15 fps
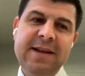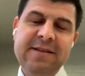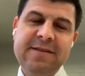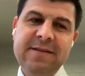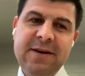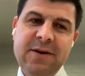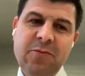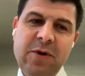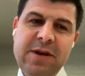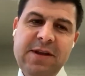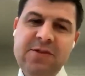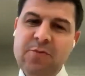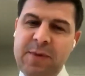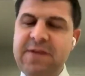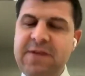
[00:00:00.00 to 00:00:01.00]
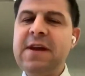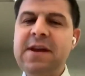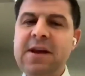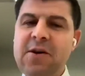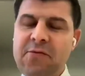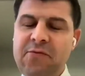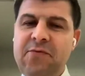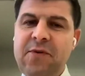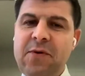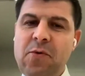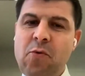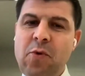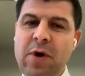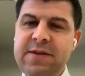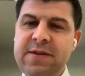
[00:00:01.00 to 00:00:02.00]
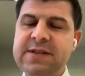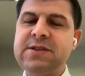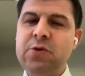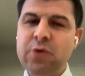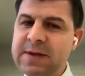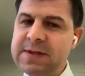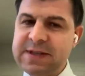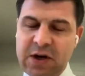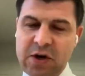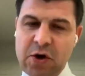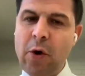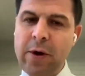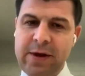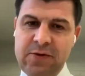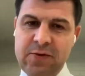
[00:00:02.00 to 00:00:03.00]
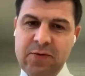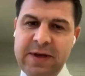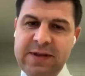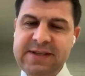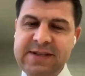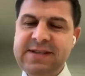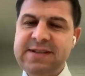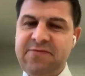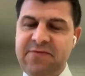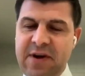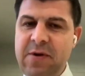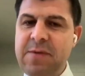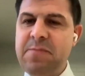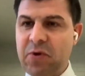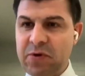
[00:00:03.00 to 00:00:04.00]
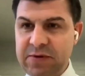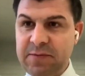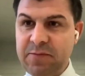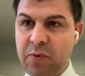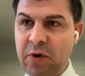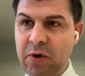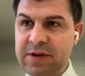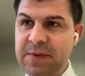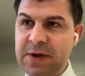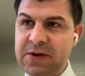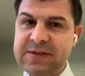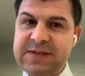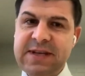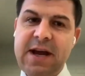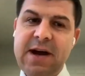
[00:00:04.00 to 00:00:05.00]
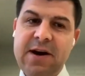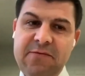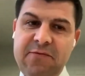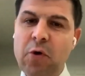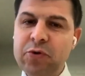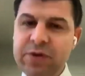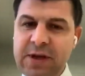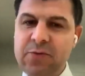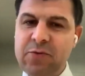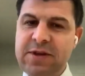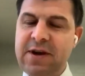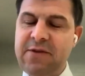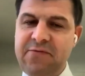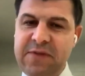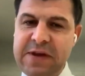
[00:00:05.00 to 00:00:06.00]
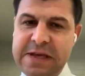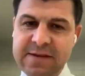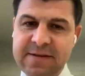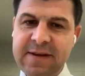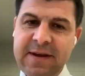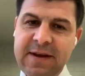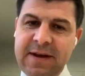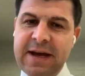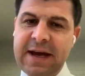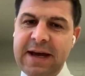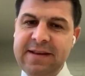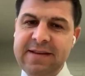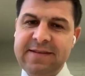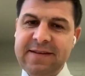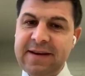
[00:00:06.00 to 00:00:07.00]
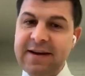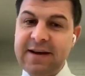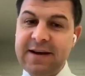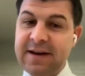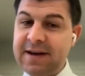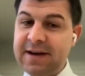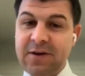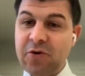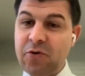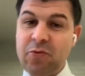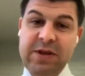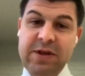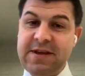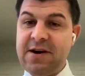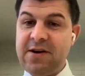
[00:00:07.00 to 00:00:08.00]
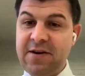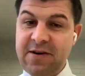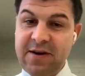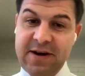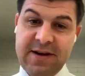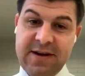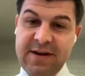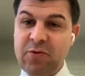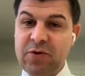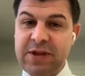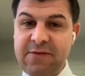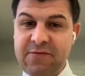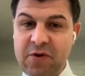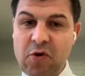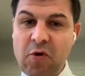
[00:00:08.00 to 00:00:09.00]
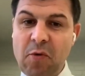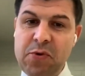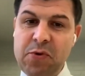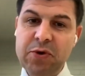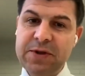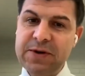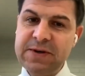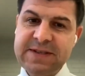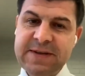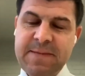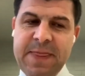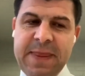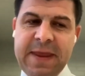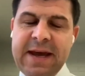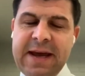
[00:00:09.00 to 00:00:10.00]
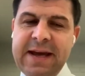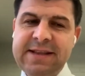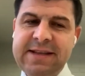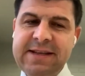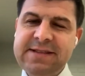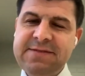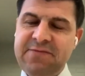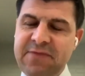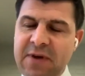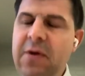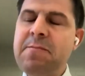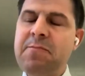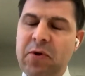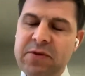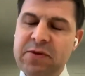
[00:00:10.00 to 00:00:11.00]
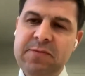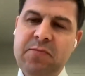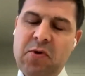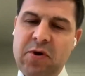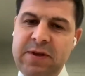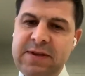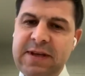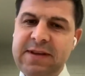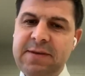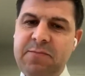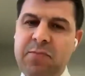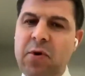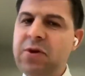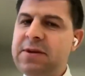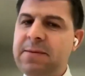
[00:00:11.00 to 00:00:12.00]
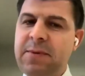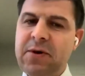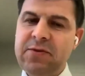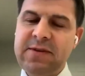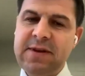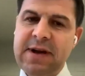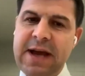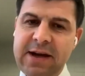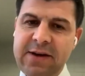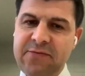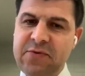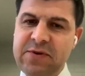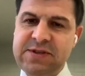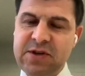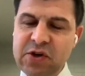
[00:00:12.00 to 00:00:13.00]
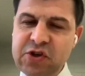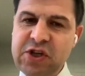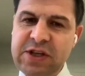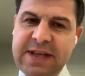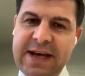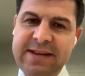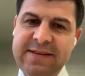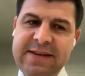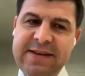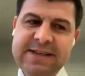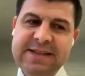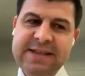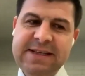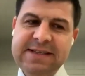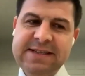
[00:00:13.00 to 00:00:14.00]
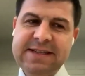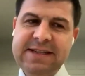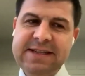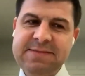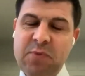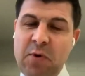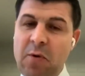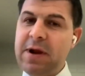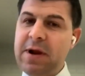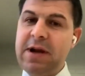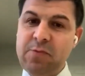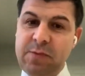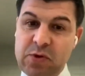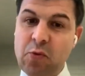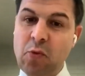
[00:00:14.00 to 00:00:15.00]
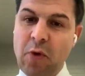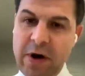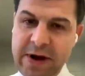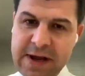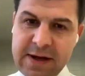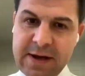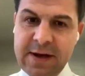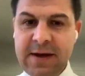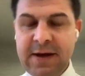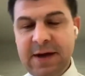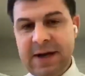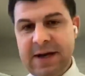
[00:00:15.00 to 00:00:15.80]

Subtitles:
And we need to be thinking of where the students are going to, and this is a very important point, because they are voting with their feet and or with their whatever computers. And it's a very important point. And the point about the lack of research in that is probably a little bit worrying.